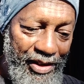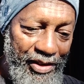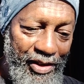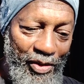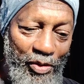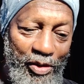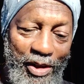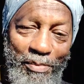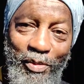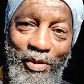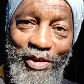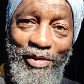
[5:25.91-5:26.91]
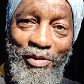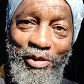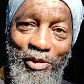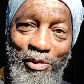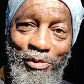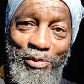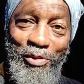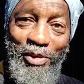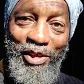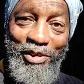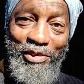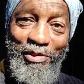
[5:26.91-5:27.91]
how you get hooked up on on going through
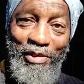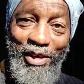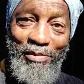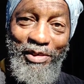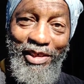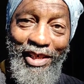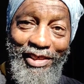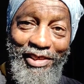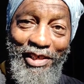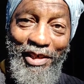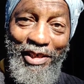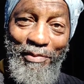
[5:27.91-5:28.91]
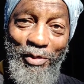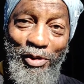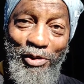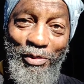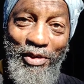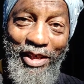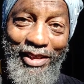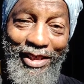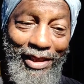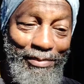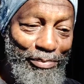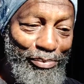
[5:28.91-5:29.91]
your Instagram. See, like, see, I keep on doing like
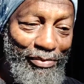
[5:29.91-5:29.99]
that.